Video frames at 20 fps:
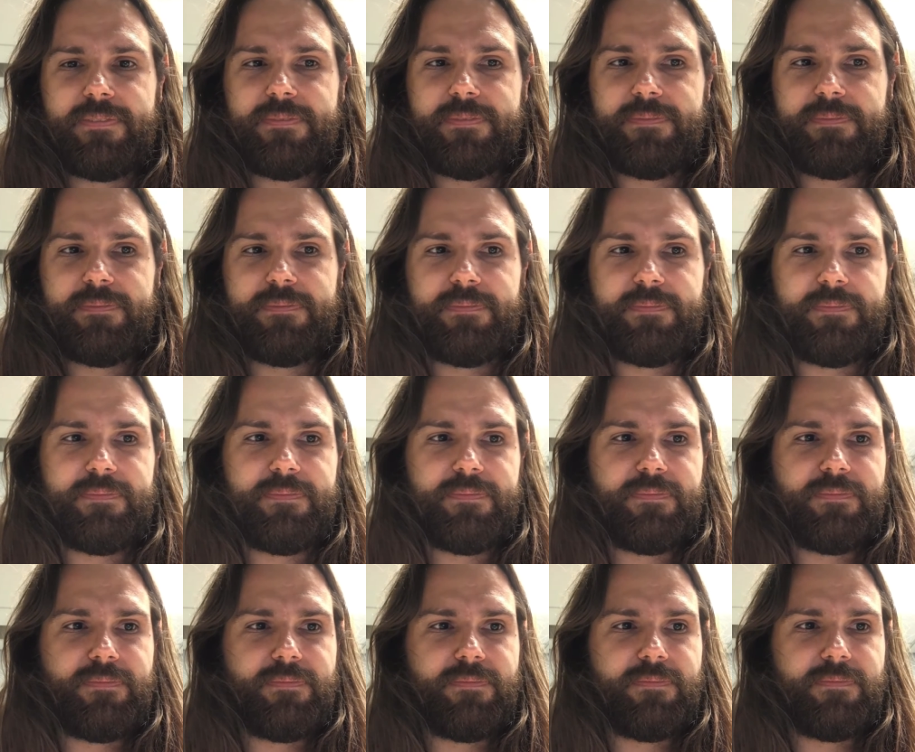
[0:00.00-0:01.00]

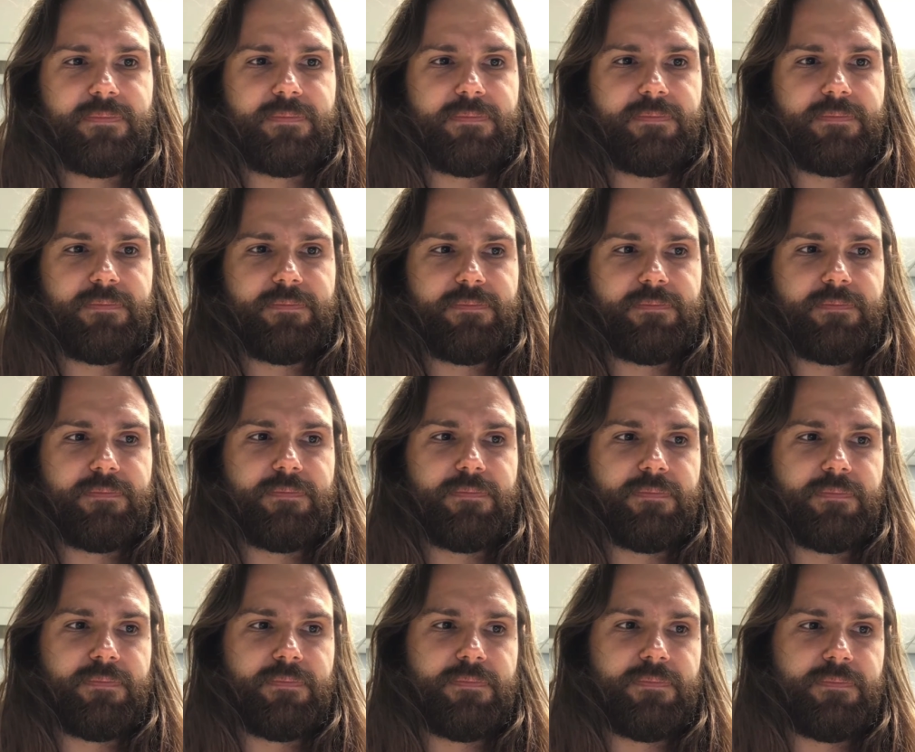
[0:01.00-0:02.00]

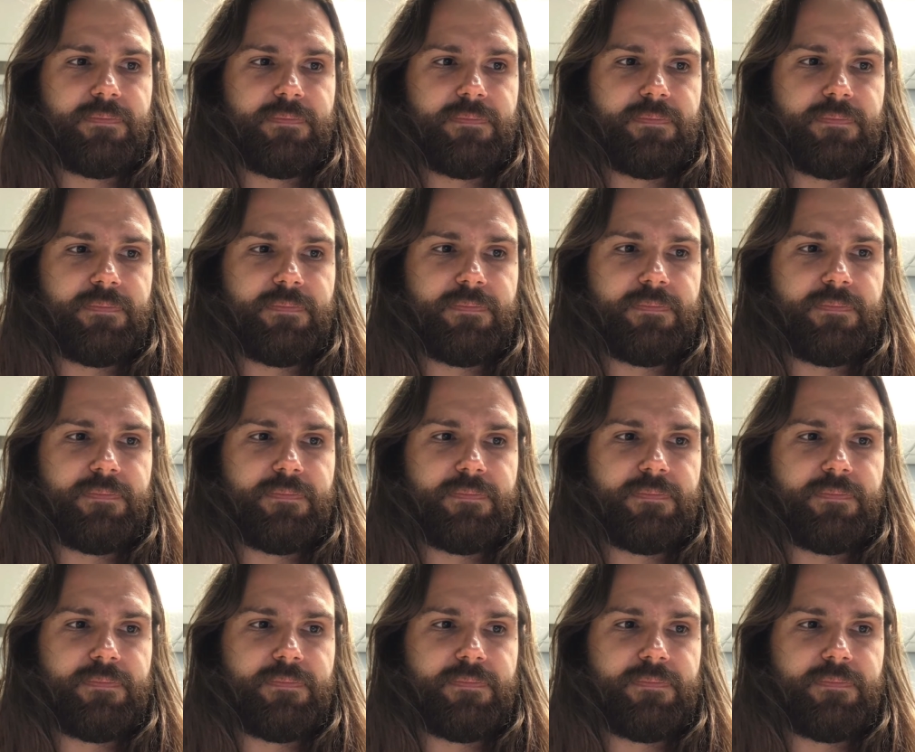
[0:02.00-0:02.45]
(silence)